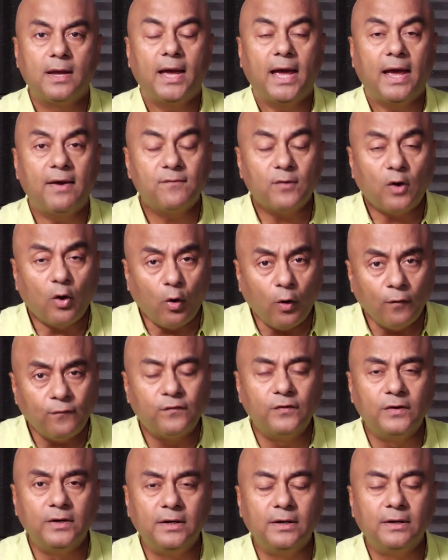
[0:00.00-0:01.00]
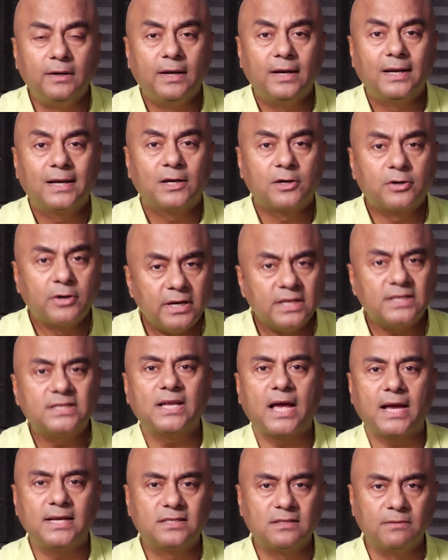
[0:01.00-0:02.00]
have often
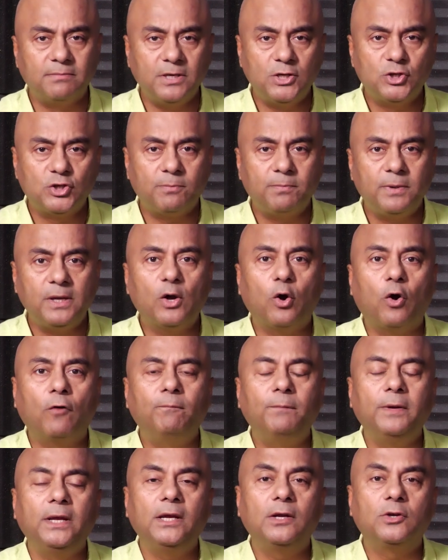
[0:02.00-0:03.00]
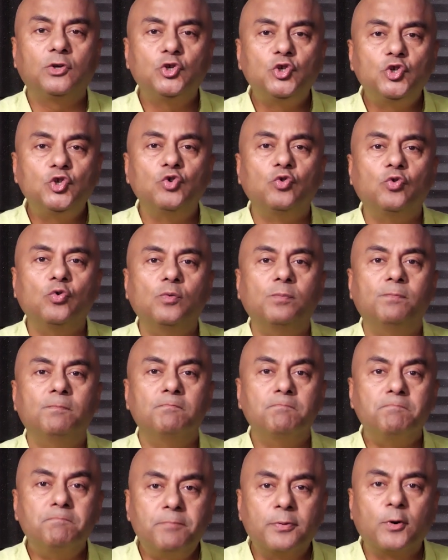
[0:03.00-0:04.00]
criticized the BJP of being too
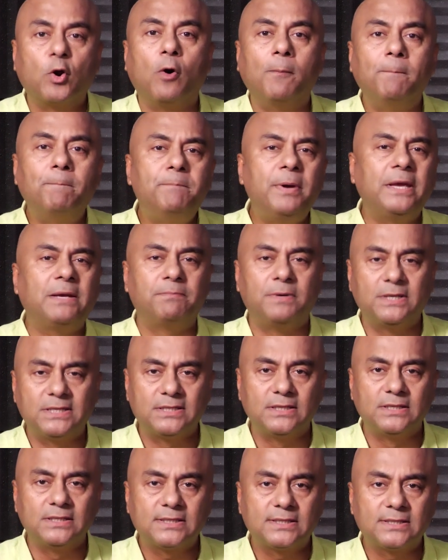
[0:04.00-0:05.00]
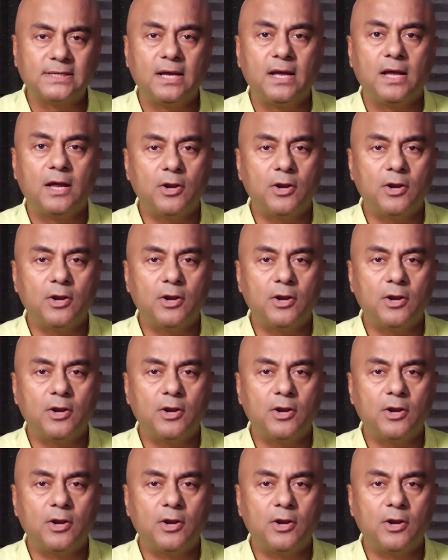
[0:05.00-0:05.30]
pro-big business,